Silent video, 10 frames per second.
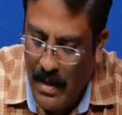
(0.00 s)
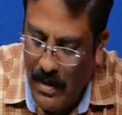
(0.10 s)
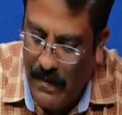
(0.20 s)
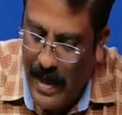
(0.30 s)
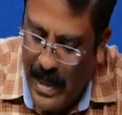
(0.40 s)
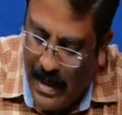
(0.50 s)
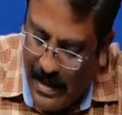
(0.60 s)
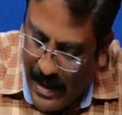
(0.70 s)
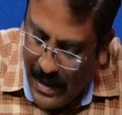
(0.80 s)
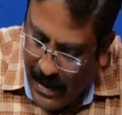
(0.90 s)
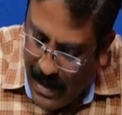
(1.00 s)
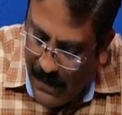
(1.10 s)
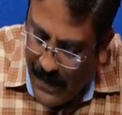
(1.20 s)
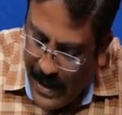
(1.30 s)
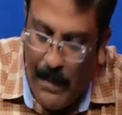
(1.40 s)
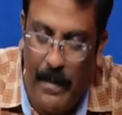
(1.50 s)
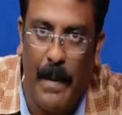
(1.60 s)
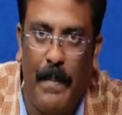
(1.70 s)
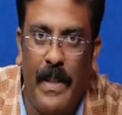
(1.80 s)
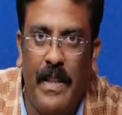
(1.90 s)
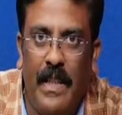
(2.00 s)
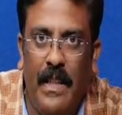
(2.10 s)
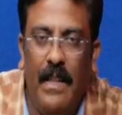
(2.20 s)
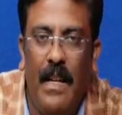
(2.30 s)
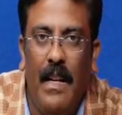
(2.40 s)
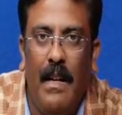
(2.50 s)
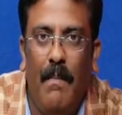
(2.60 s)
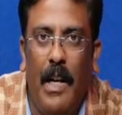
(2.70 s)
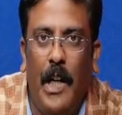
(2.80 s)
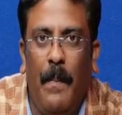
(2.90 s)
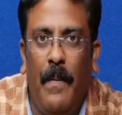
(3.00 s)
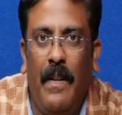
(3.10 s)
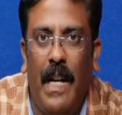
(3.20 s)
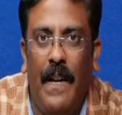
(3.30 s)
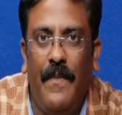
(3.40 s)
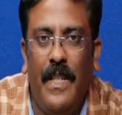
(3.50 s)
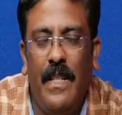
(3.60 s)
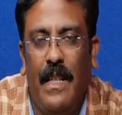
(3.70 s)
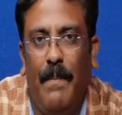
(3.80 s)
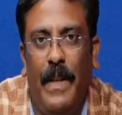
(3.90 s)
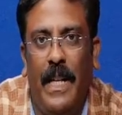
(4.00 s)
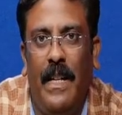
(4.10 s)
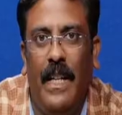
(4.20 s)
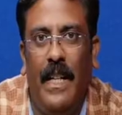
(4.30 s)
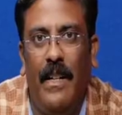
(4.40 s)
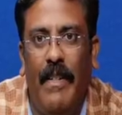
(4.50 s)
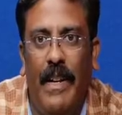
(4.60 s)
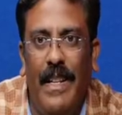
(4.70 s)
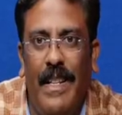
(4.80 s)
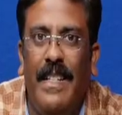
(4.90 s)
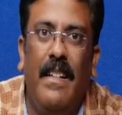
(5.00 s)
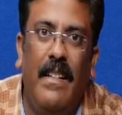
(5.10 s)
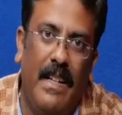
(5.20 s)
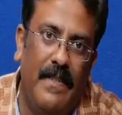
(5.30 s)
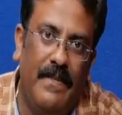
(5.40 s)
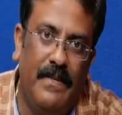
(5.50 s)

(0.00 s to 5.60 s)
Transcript: So where in disconnected graph we can able to represent multiple graphs in separately, not in a single graph.